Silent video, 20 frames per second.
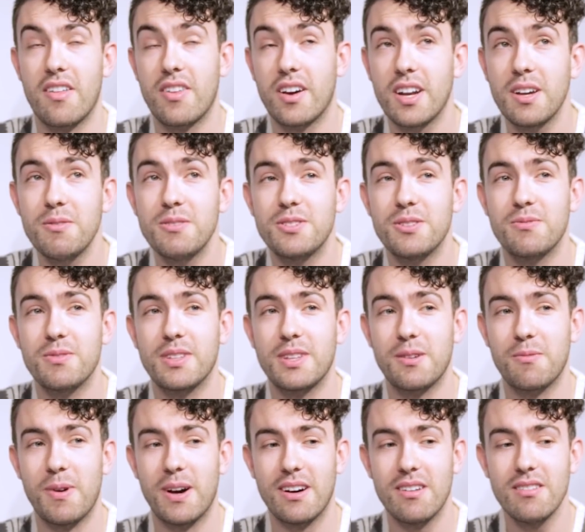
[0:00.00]
I thought I would do
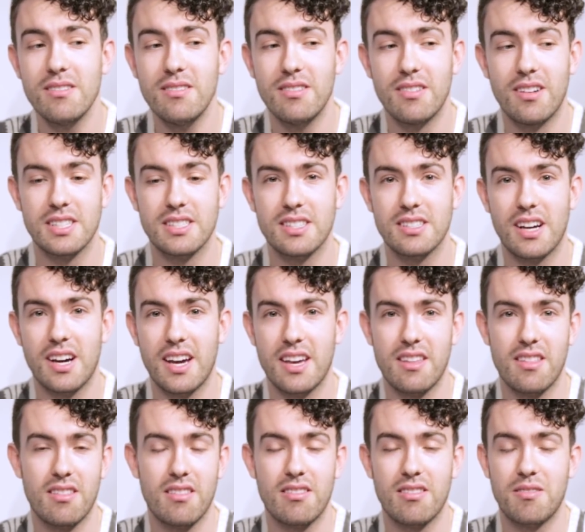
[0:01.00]
really well because
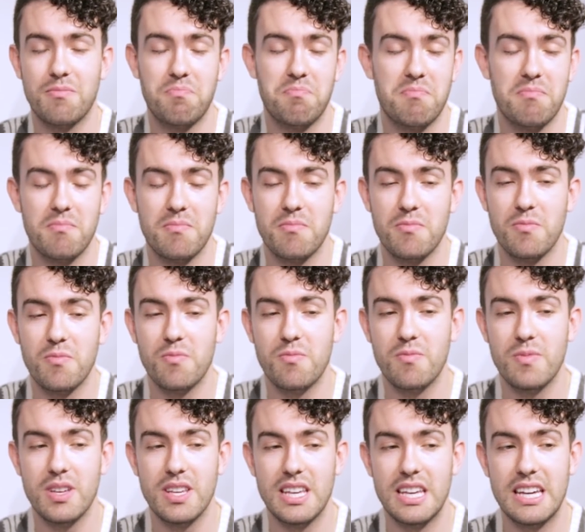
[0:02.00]
I
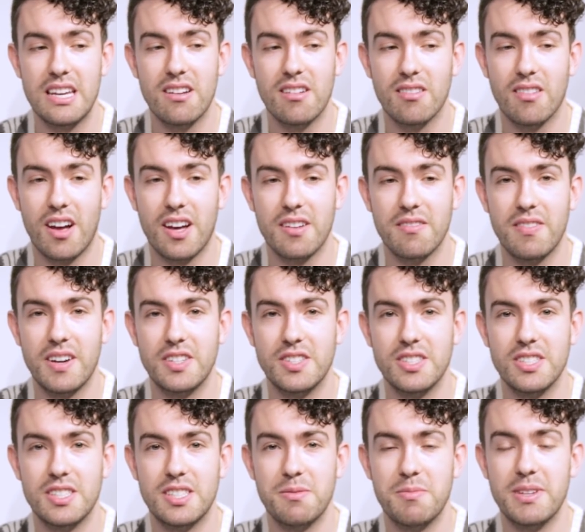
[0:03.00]
eat a lot of
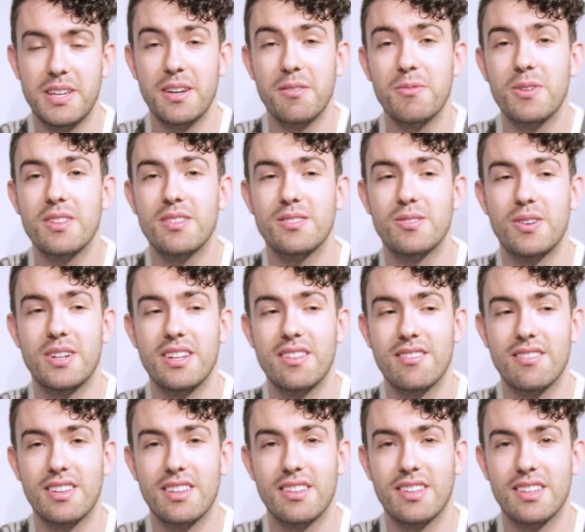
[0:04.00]
veggies to begin with, so I
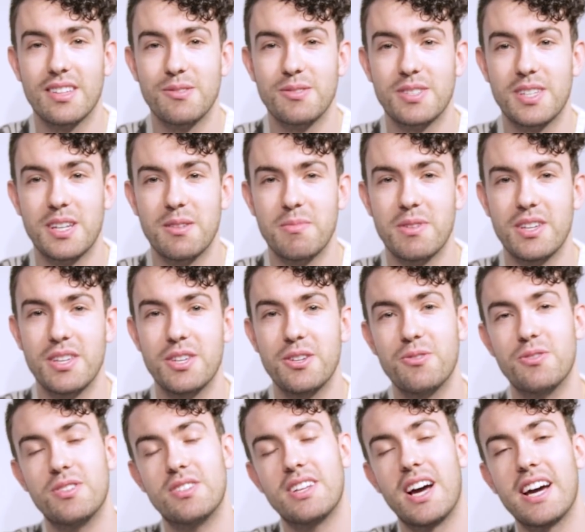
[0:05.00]
didn't think that it was gonna be a
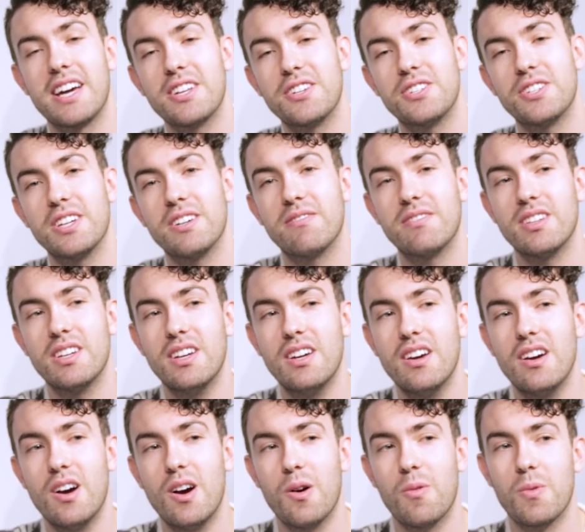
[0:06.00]
huge diet shift.
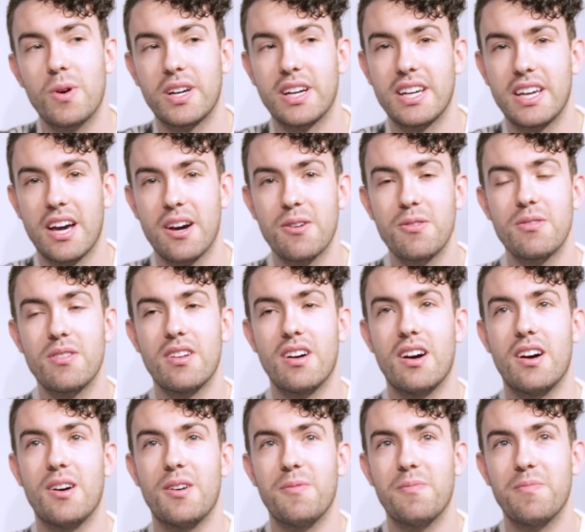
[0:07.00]
Working out,
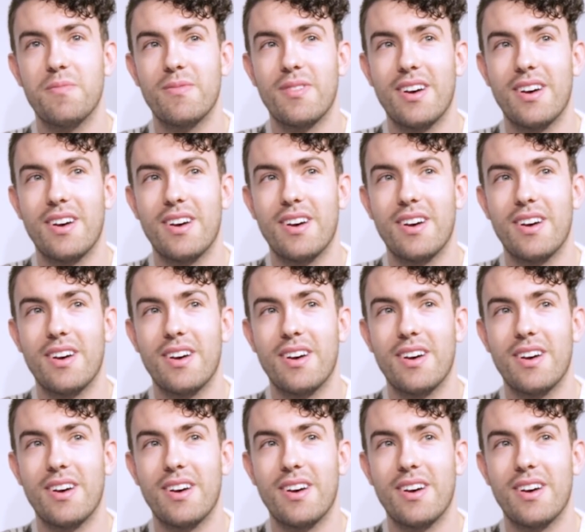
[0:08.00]
um,